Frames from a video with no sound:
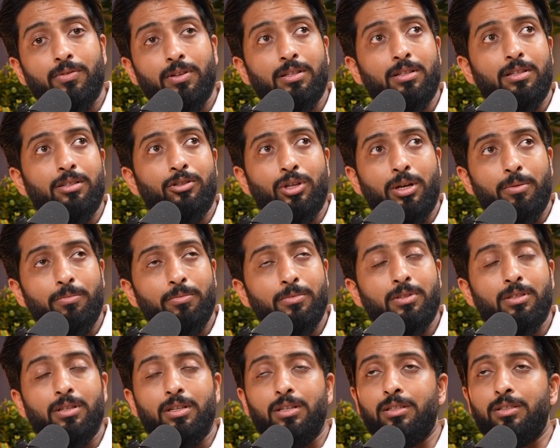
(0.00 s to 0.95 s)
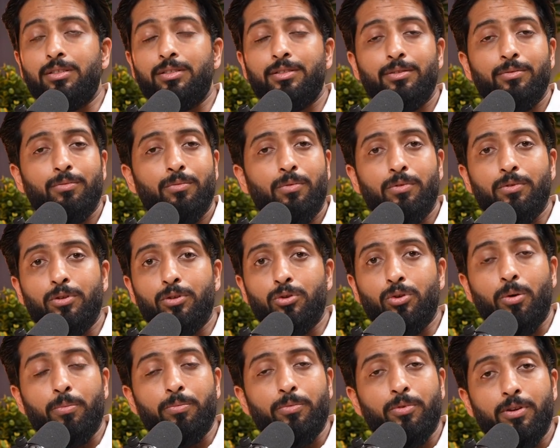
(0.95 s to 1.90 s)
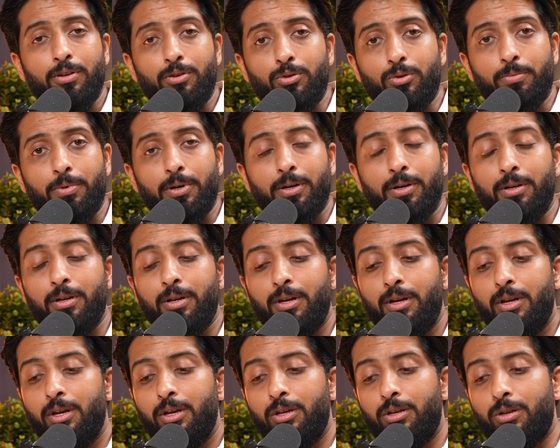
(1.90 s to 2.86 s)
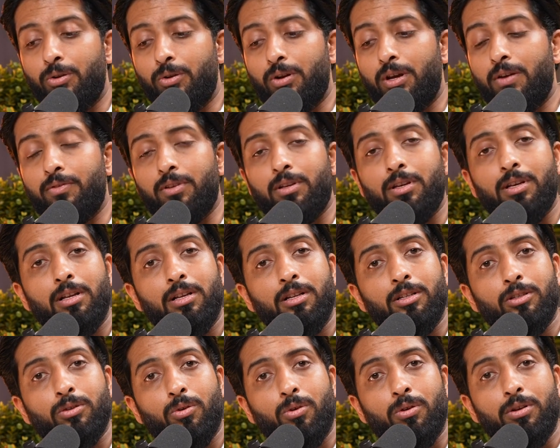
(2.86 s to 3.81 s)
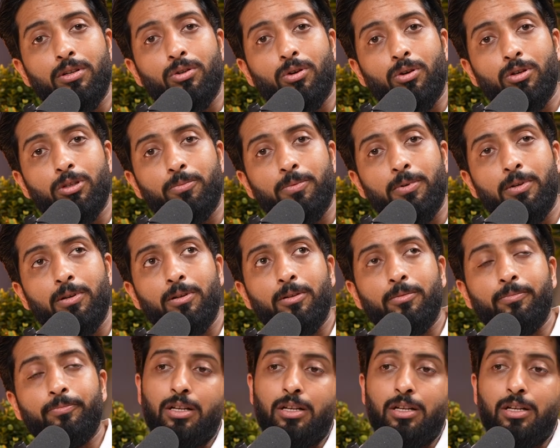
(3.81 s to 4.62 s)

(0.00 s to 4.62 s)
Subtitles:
That GEMS is one of the top 3 in Dubai. You're going to have the King's College Hospital.